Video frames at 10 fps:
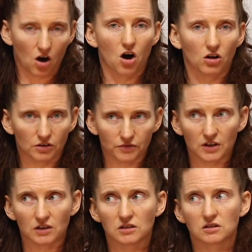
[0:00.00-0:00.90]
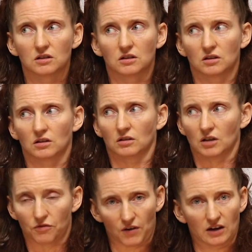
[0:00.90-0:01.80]
All of these
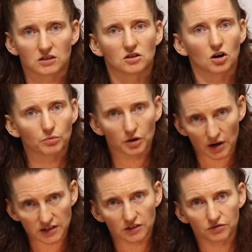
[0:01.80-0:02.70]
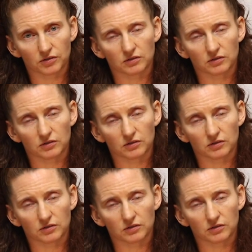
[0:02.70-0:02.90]
effects are regressive.